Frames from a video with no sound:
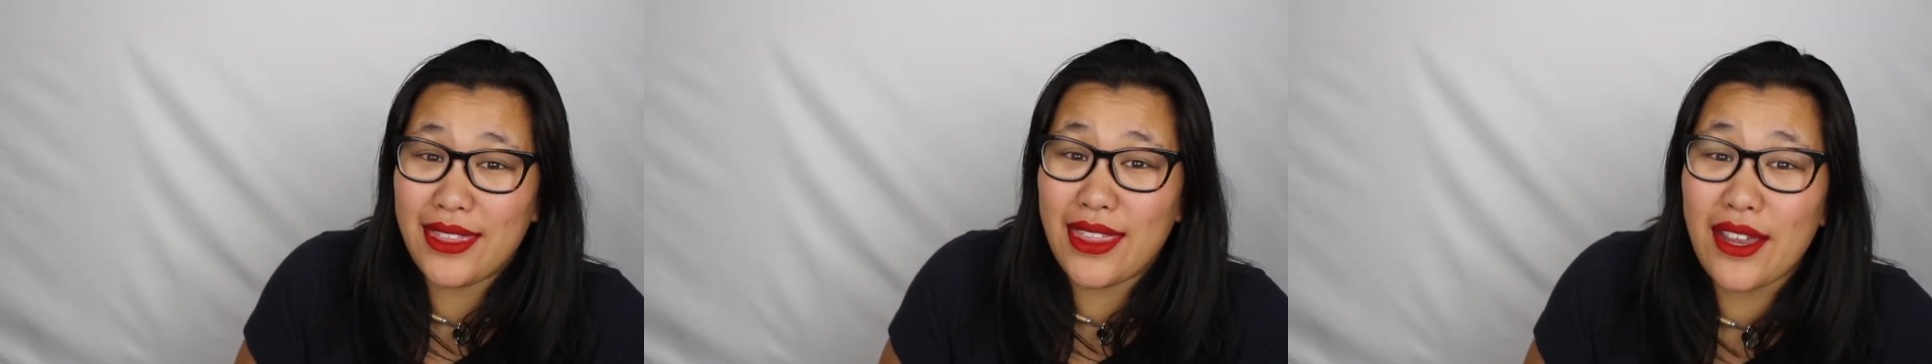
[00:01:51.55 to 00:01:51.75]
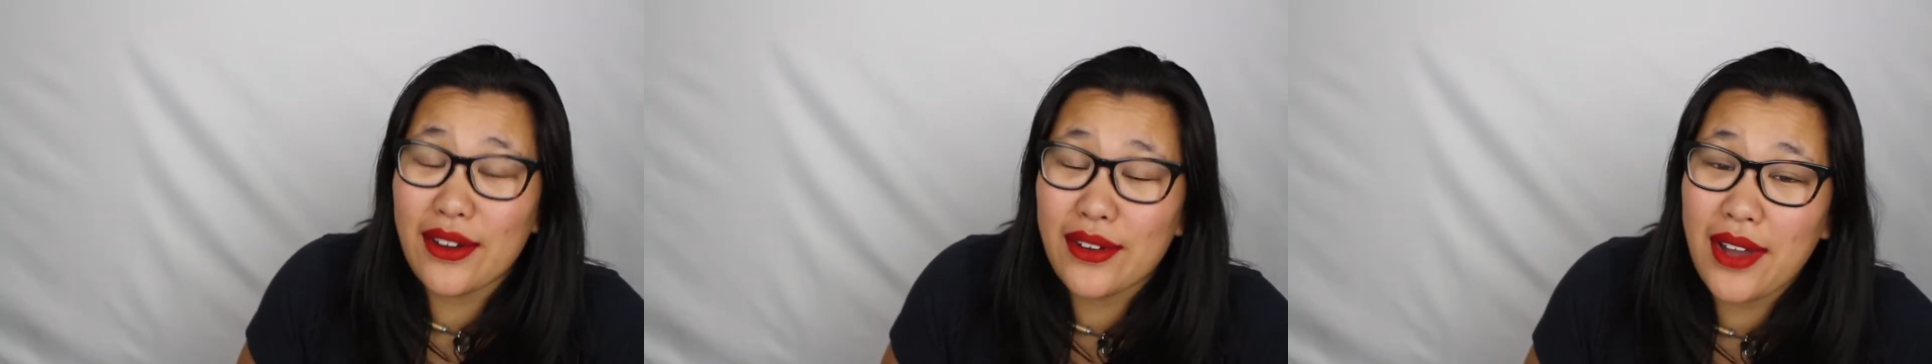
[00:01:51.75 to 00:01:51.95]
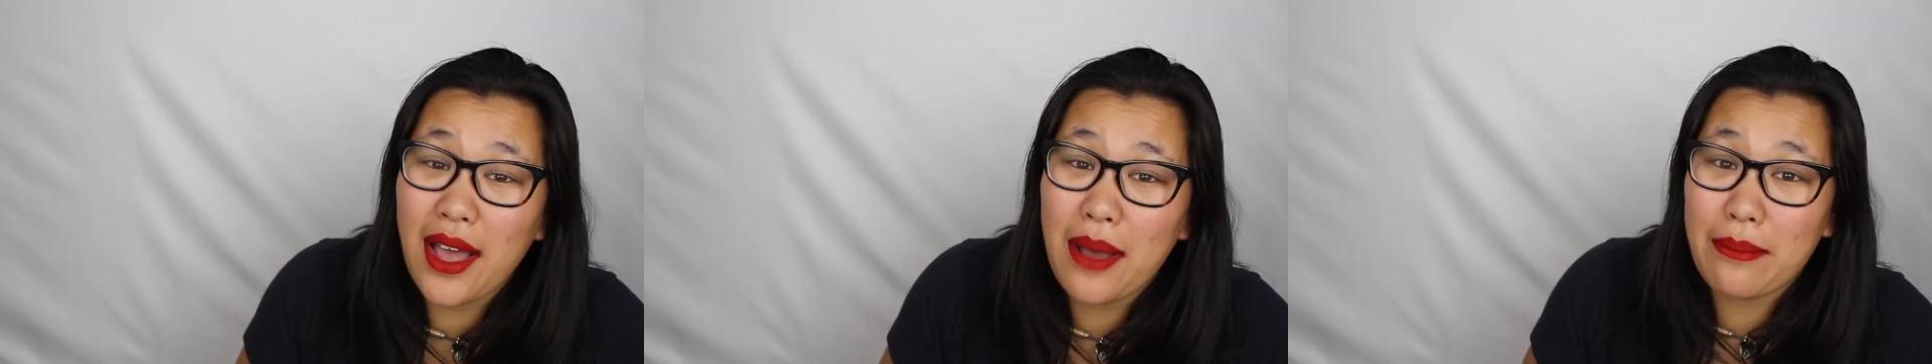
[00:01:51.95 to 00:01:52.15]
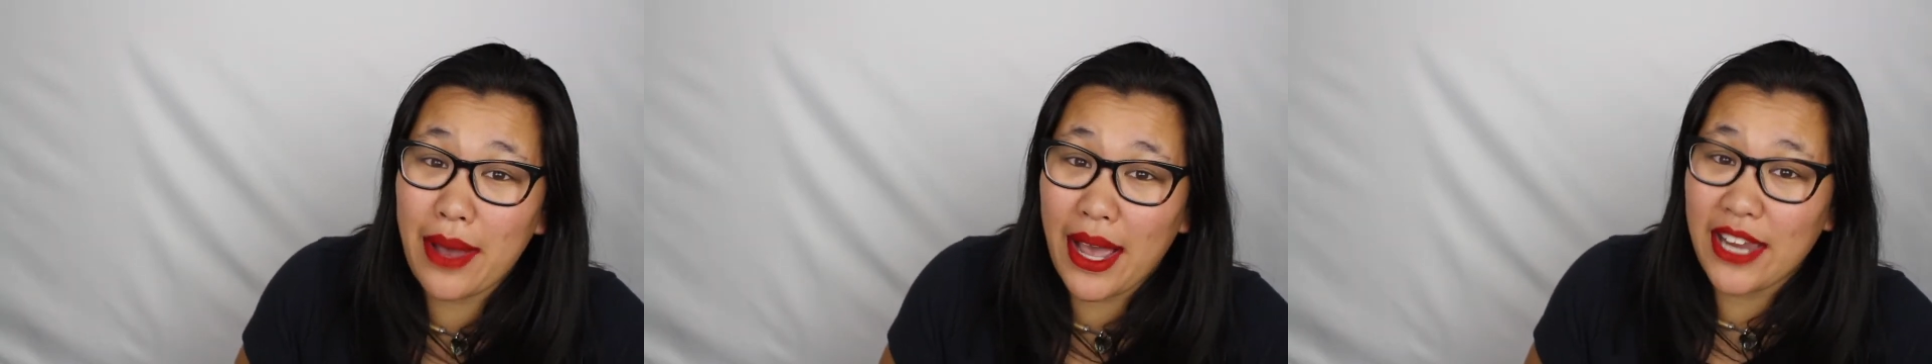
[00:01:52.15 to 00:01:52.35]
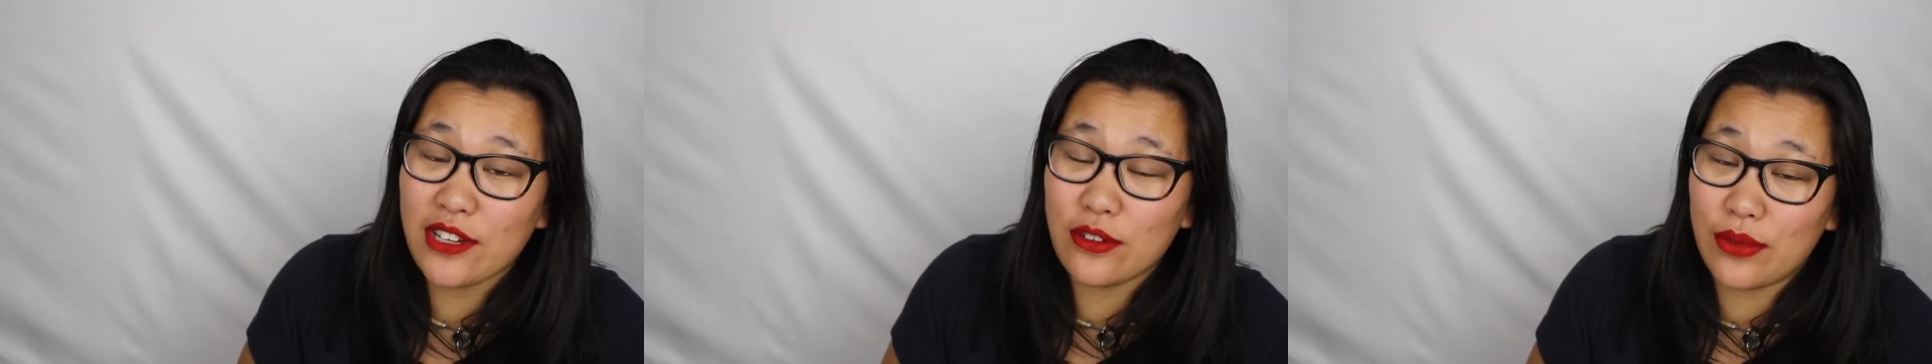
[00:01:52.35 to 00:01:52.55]
They're not
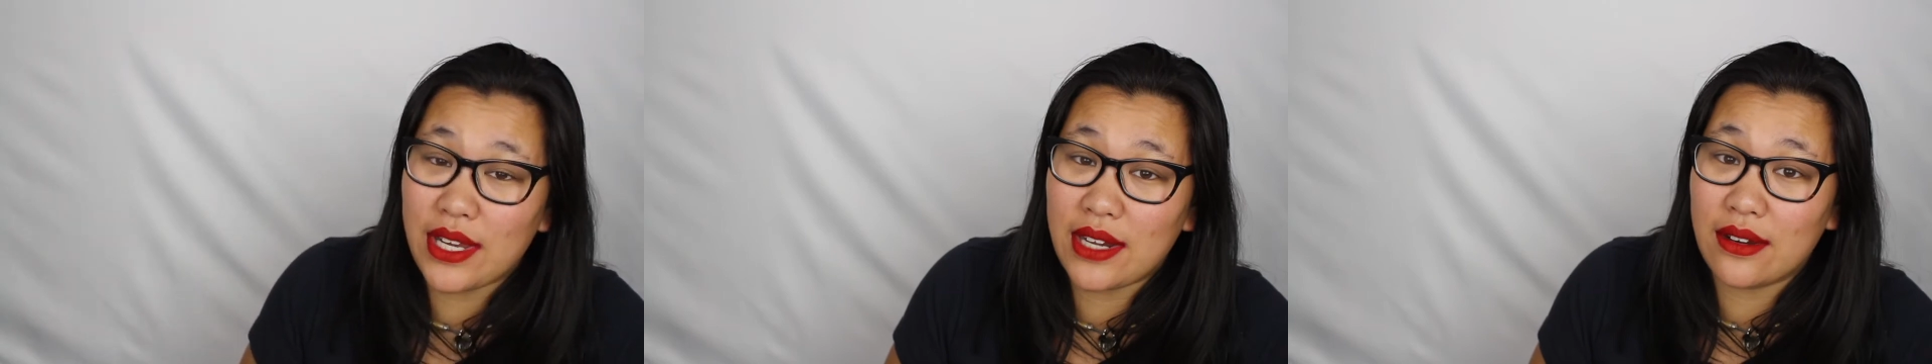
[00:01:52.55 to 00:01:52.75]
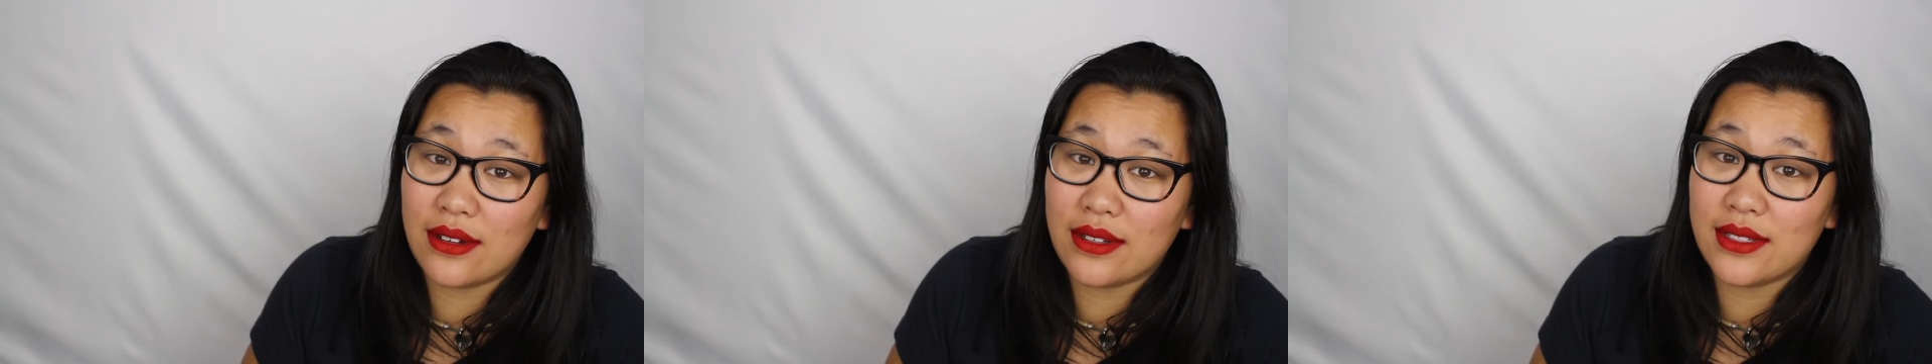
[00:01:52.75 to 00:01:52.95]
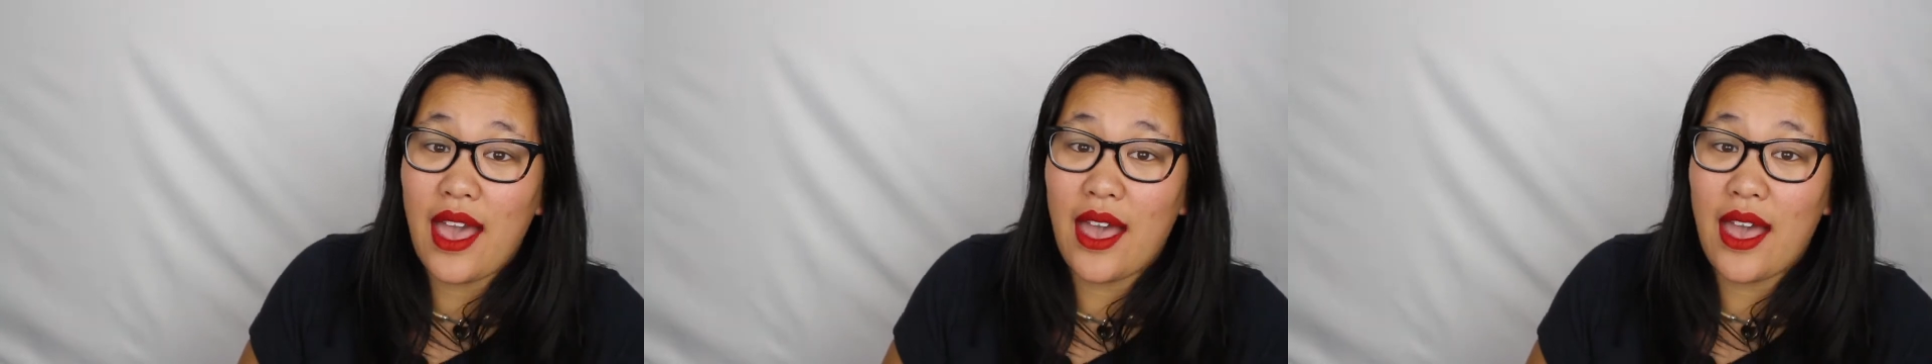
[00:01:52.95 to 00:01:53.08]
mind readers,